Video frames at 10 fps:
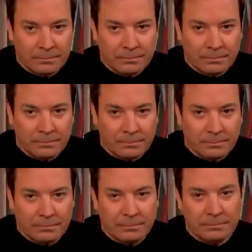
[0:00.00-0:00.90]

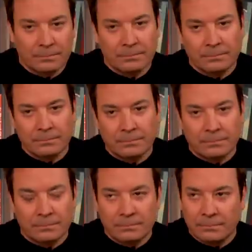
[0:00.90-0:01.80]

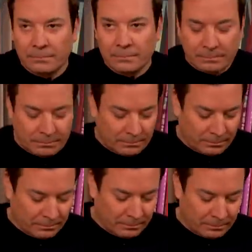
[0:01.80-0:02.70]

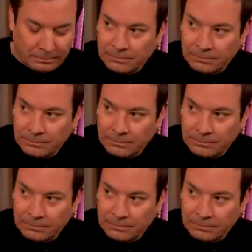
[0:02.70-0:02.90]
(no one is talking)